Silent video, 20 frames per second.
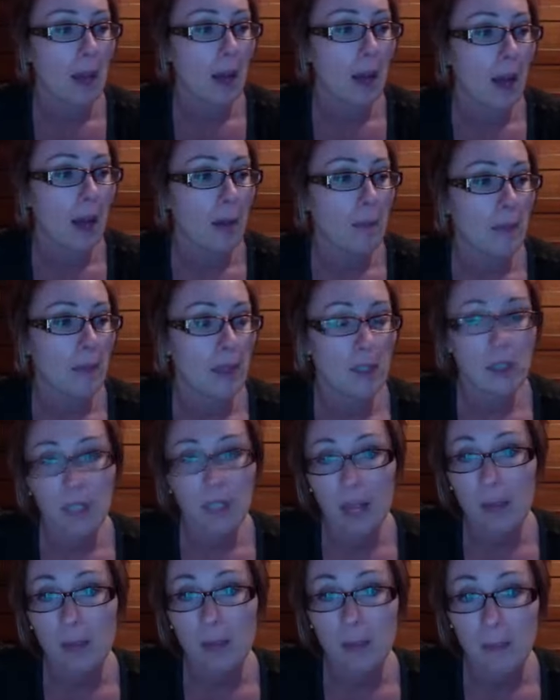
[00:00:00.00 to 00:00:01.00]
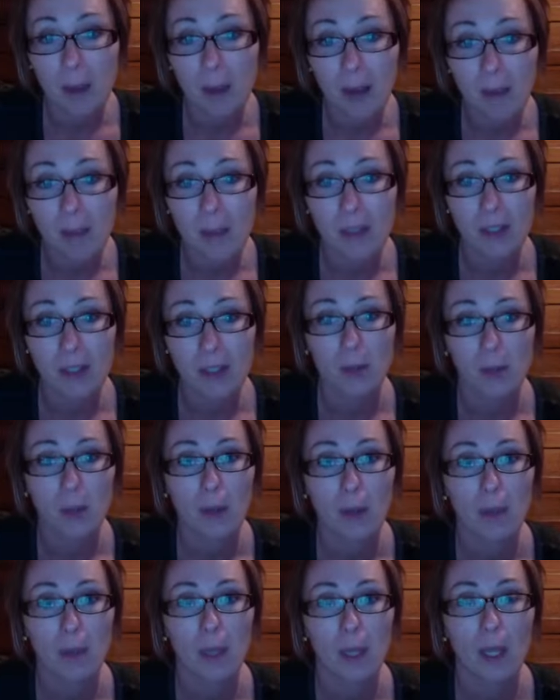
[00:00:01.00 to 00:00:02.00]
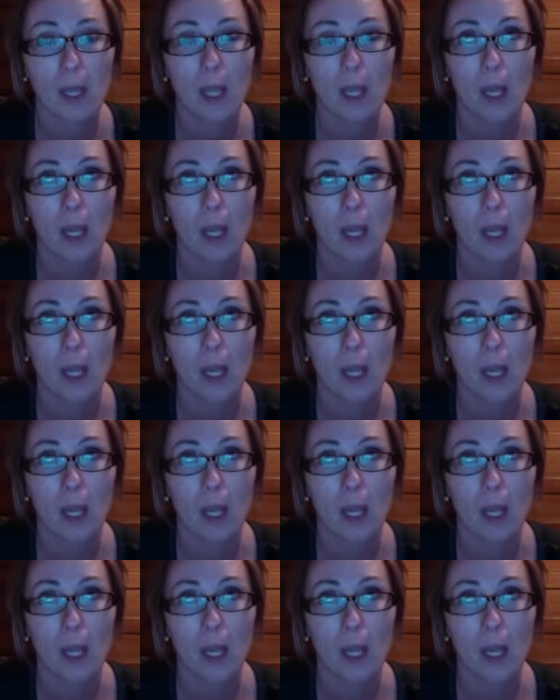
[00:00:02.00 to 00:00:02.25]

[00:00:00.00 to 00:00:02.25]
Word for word: Um, there's times in my business where I'm like,